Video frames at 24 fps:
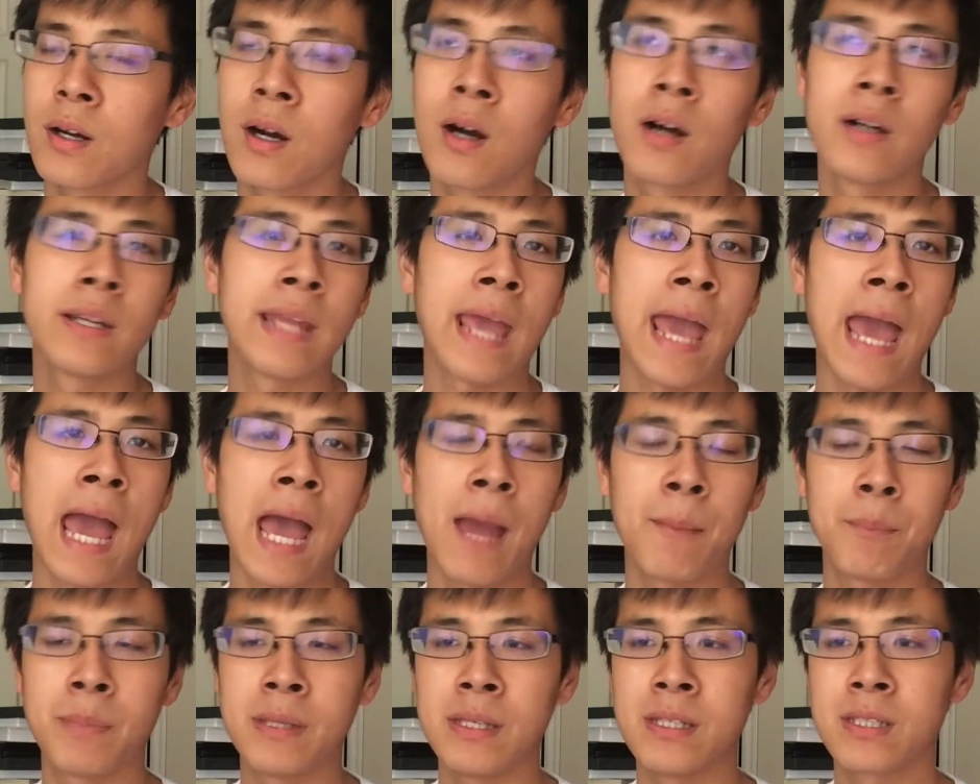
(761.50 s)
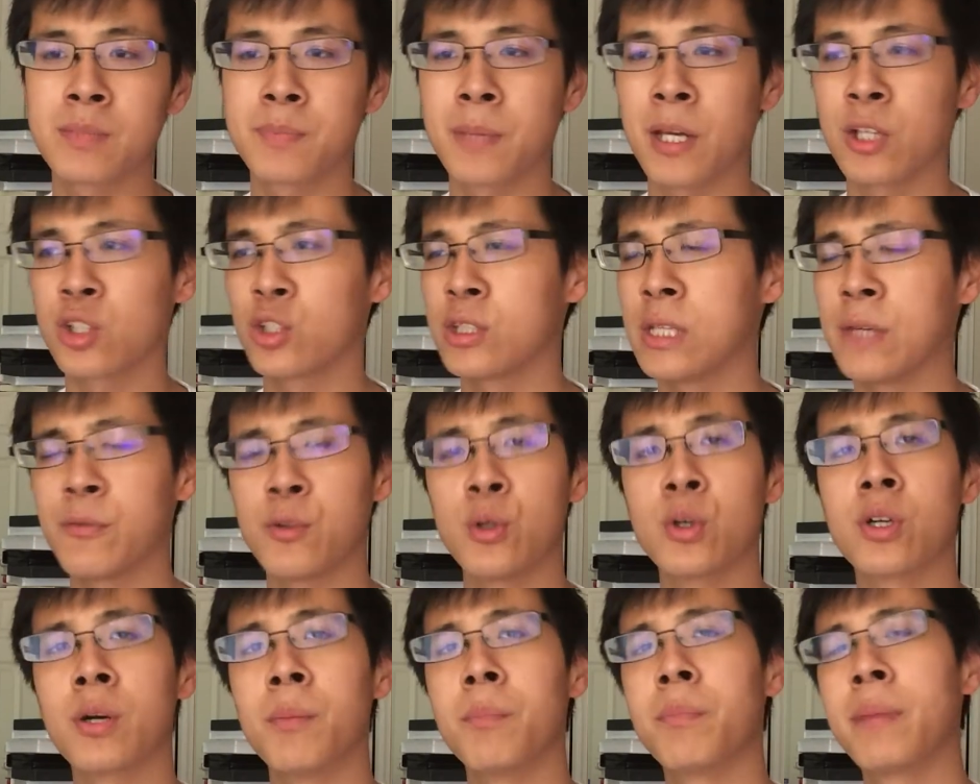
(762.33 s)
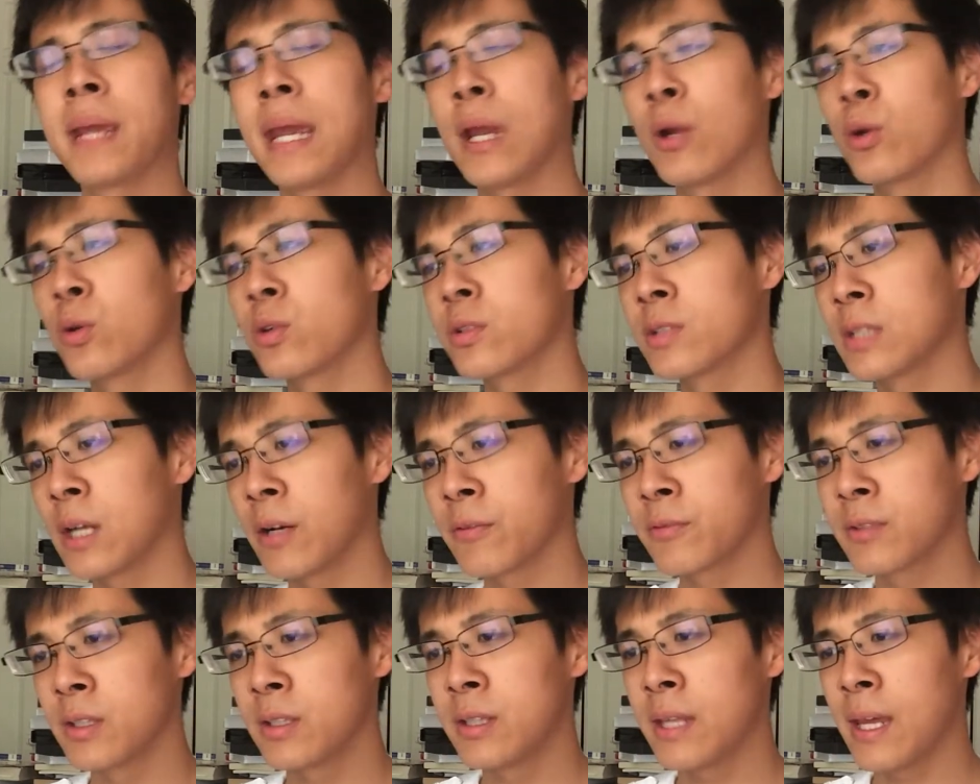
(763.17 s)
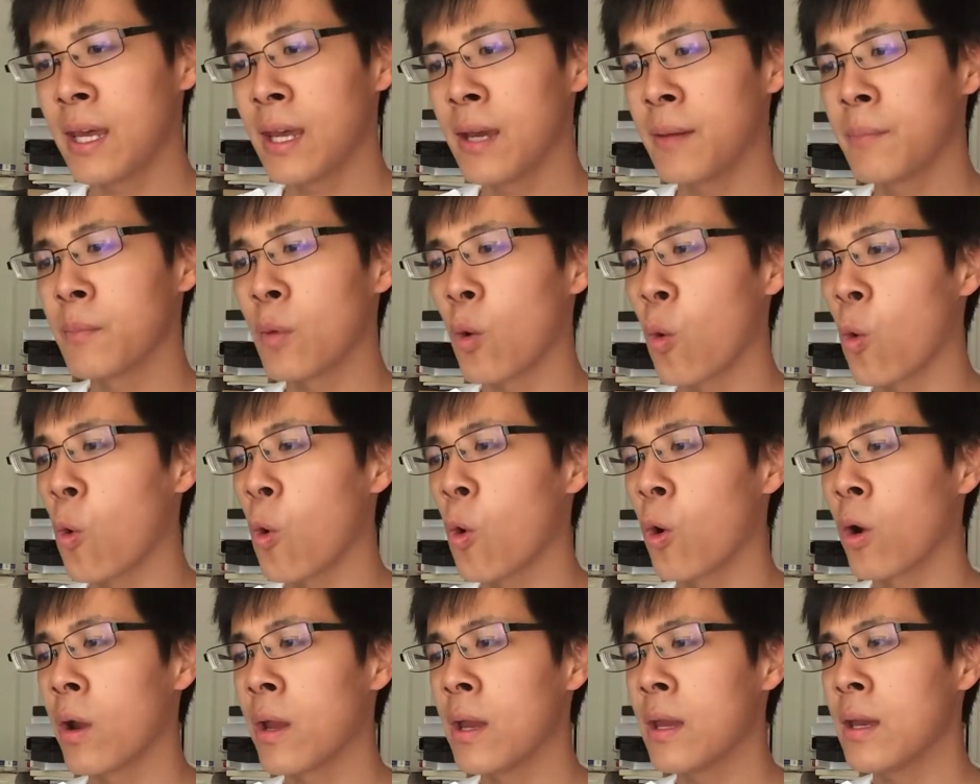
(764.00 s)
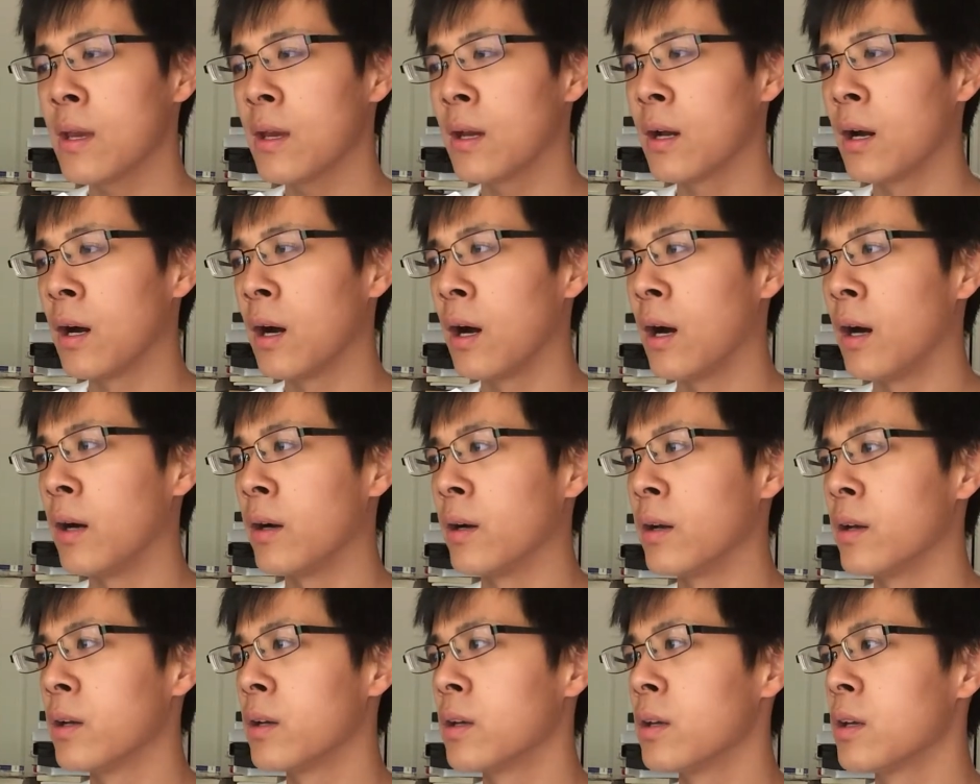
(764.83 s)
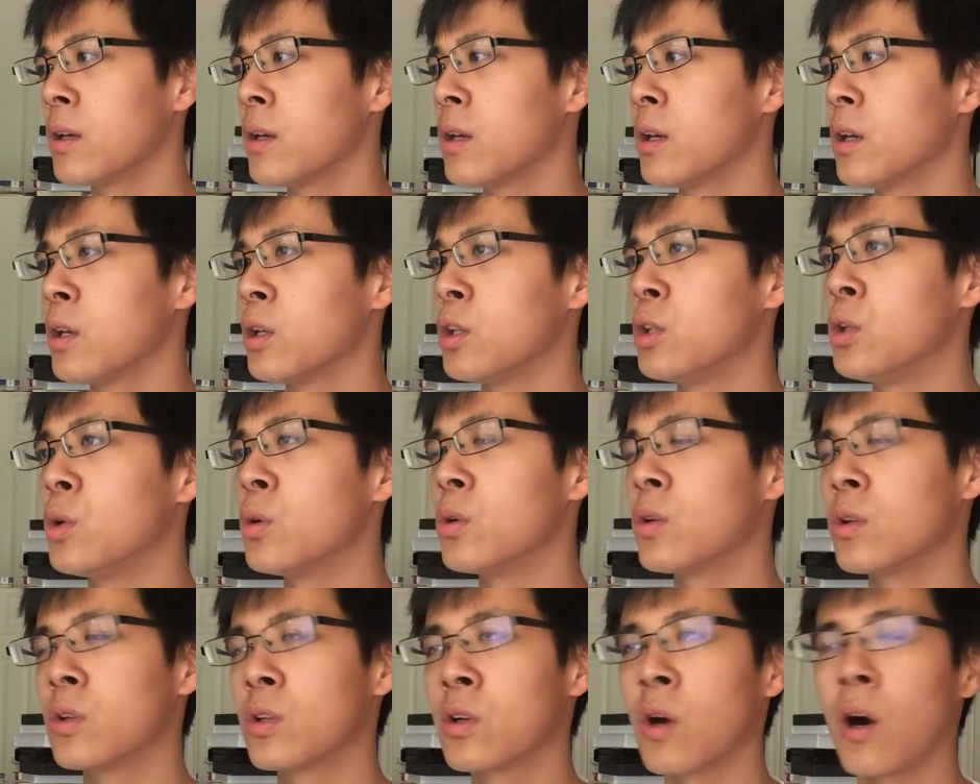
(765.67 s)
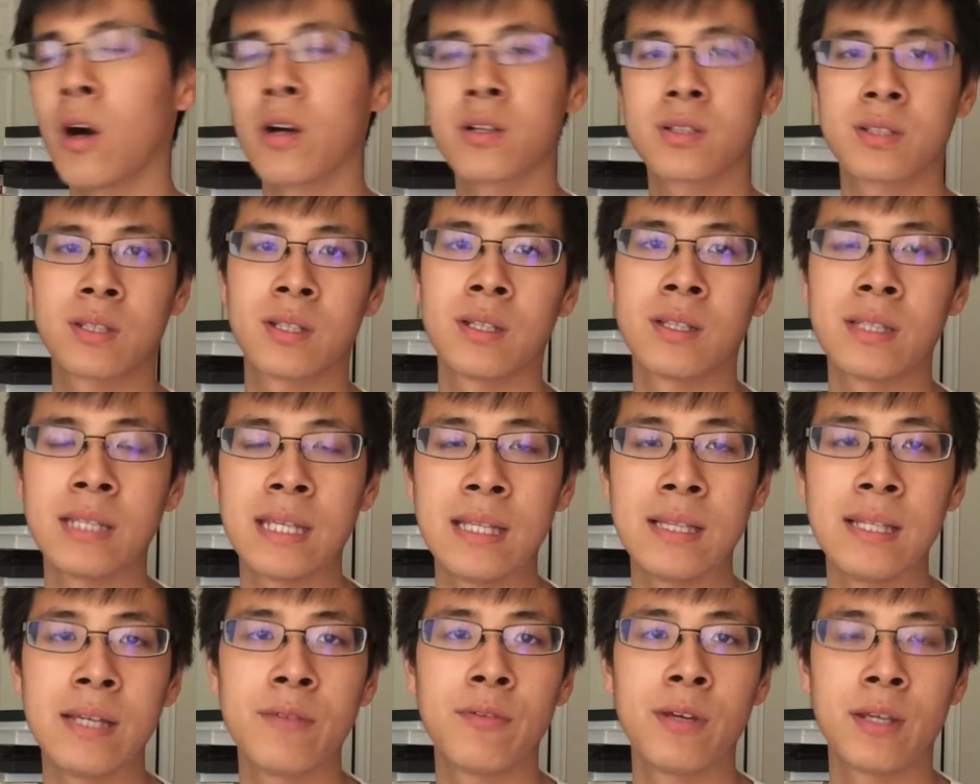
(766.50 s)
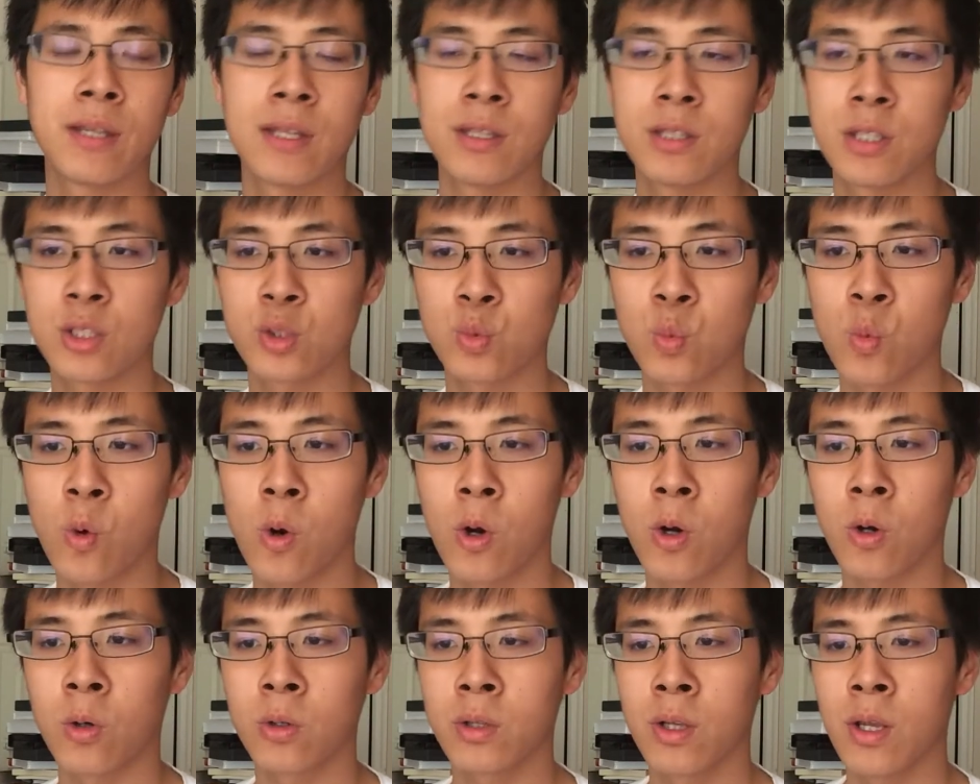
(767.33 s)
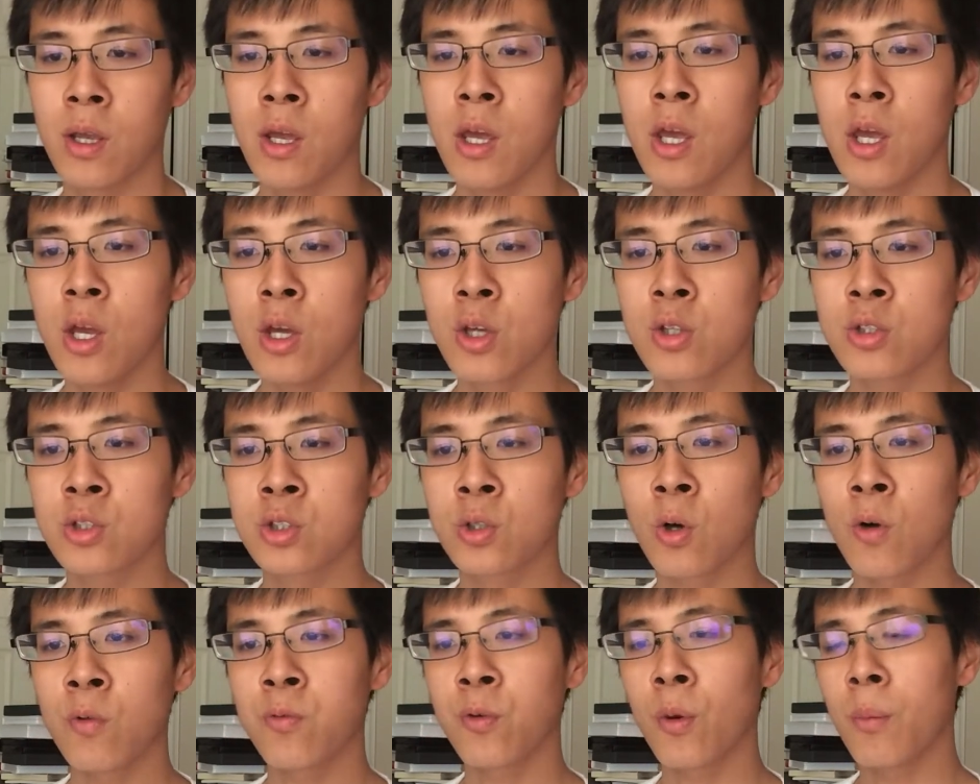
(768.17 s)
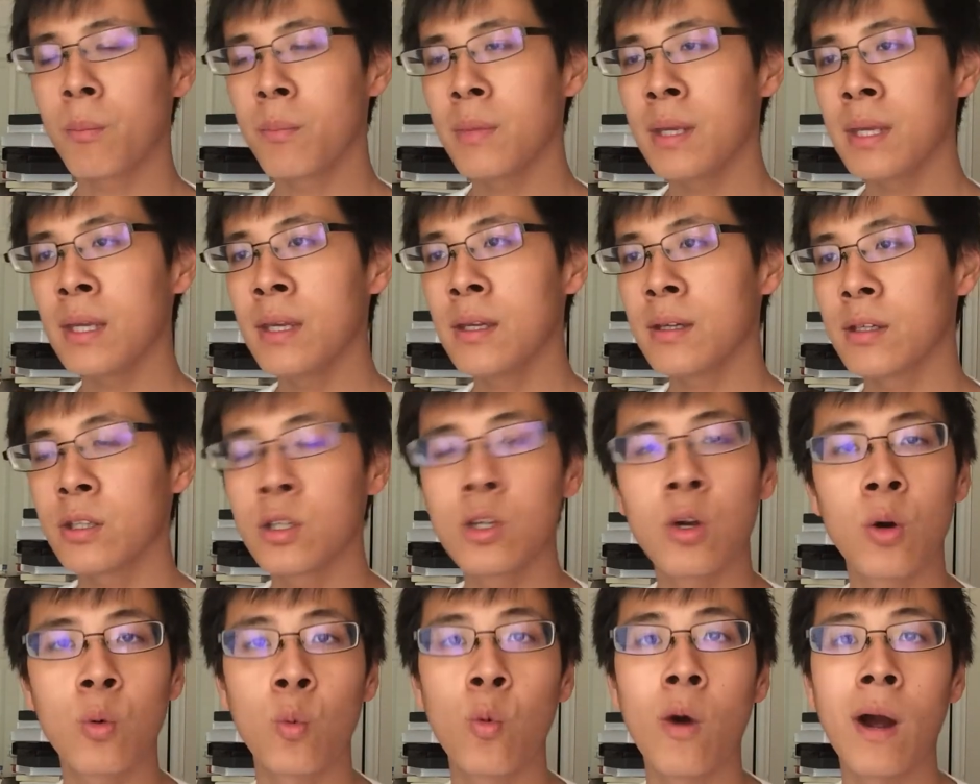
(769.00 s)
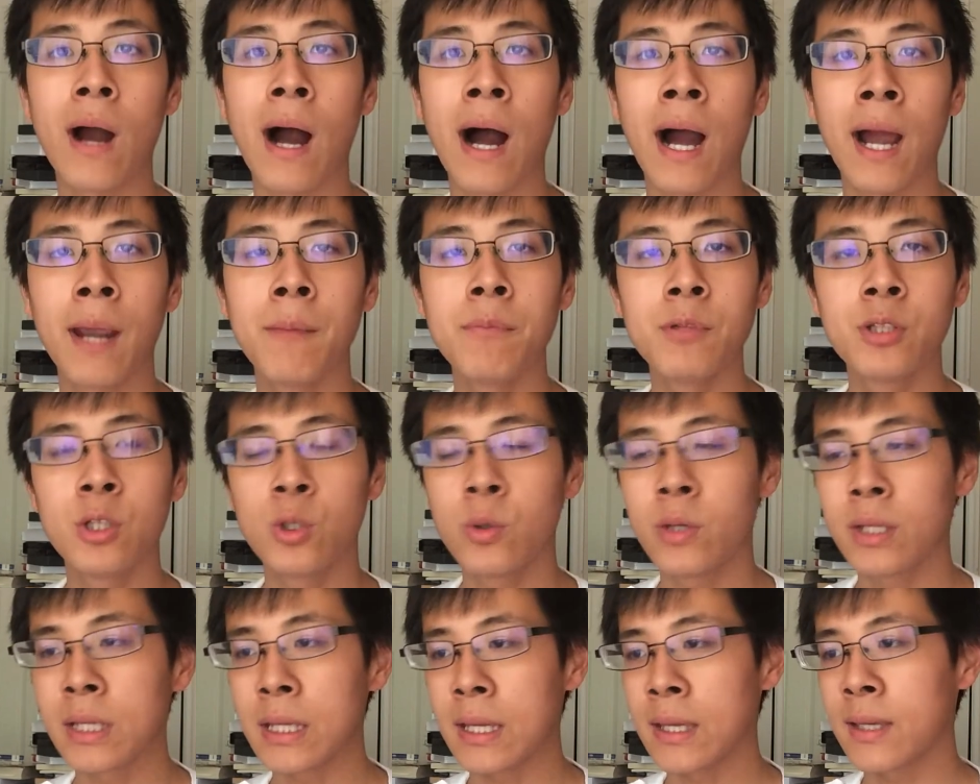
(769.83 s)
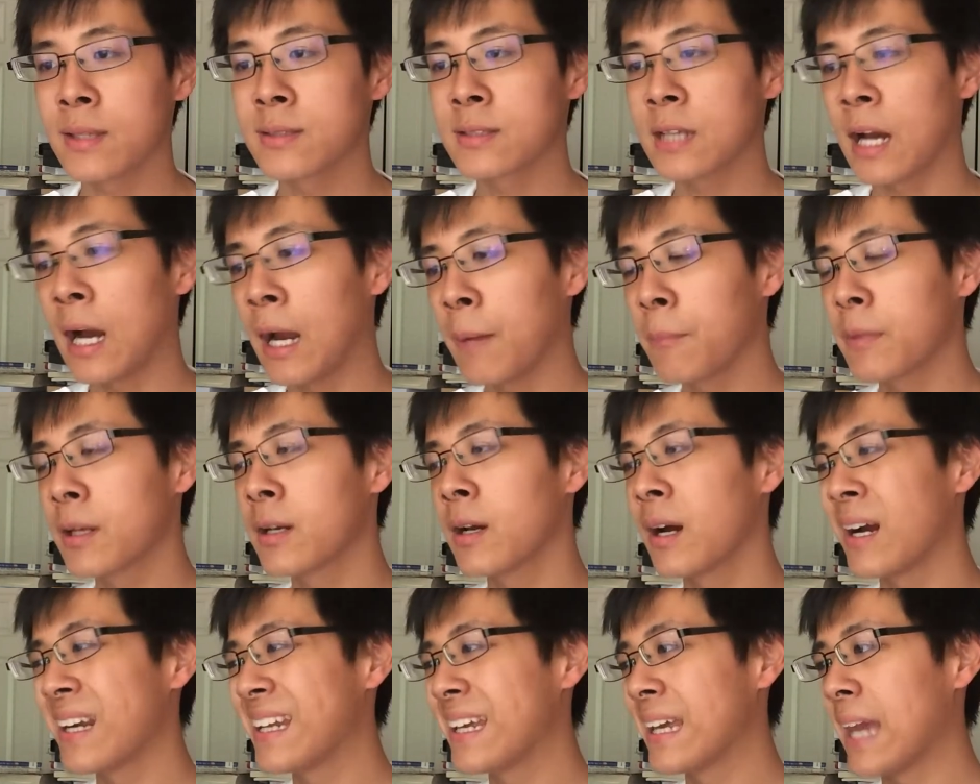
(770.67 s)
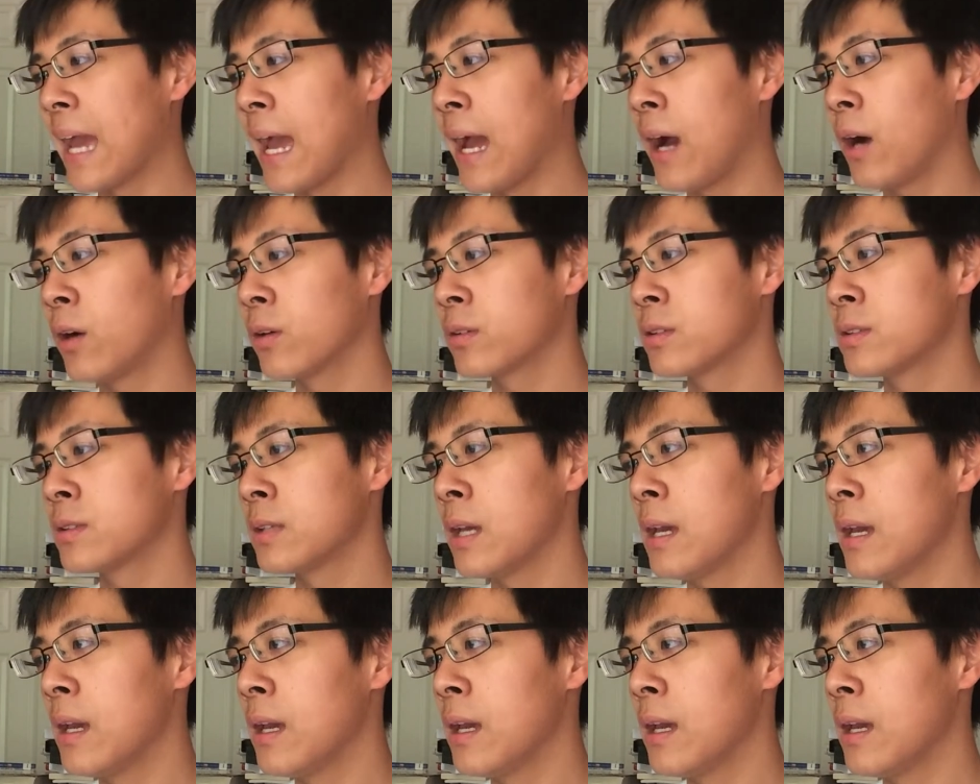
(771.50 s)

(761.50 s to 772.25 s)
unhappy, especially if you compare yourself to them, or you're constantly living in this world. So for me, you know, what I'm doing is I'm cutting out